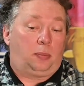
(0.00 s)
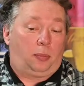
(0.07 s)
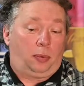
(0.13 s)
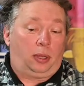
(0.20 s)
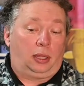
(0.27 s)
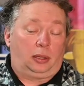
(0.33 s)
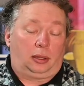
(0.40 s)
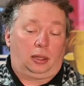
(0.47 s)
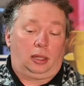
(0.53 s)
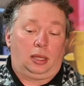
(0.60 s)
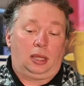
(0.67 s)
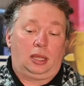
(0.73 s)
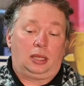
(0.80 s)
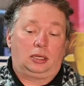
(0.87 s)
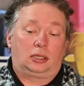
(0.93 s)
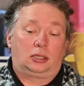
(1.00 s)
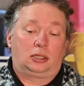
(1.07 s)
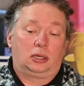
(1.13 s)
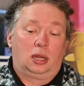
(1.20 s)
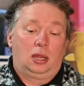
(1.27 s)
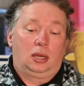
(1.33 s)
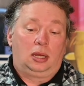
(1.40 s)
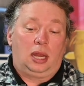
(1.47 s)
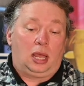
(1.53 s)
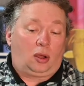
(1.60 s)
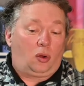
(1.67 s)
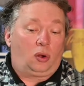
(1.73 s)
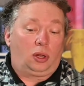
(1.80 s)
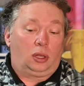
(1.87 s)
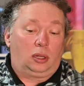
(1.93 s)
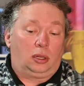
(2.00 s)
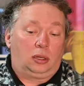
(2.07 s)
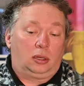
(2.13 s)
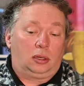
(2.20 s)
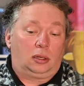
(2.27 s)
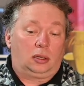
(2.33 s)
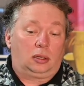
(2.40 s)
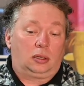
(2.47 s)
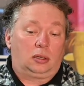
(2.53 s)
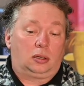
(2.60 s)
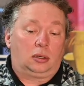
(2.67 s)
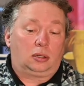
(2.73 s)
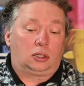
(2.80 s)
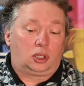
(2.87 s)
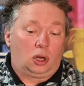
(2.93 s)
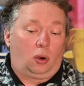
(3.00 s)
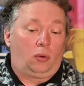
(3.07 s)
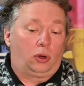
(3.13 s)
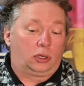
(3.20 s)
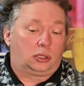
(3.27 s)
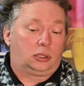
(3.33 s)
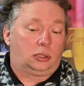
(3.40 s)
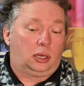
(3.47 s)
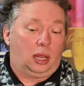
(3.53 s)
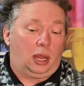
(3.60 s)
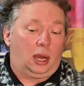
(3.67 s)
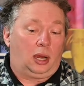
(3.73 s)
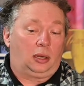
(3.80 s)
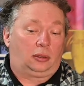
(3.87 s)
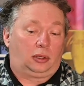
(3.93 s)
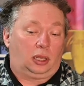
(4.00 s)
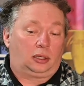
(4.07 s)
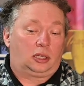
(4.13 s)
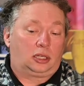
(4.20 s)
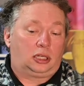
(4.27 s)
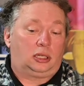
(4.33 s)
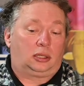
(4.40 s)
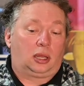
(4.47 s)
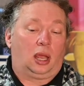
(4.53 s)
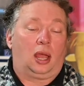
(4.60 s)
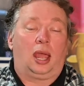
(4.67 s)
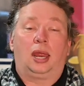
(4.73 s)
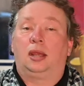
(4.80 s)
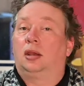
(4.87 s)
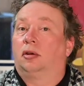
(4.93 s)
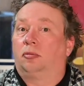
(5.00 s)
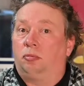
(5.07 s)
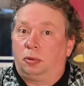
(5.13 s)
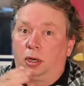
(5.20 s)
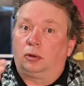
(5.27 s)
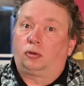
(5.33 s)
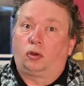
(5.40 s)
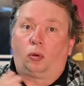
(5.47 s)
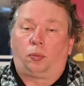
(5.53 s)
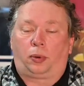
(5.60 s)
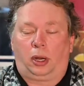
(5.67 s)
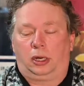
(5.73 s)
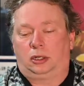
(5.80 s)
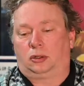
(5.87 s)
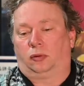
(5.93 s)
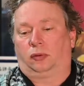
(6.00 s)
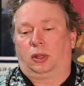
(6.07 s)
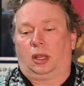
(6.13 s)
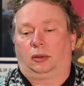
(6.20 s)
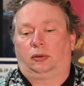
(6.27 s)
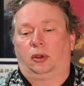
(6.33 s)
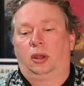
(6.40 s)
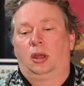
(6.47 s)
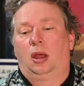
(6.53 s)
with is they're gonna show us their Tachishita and the top range of that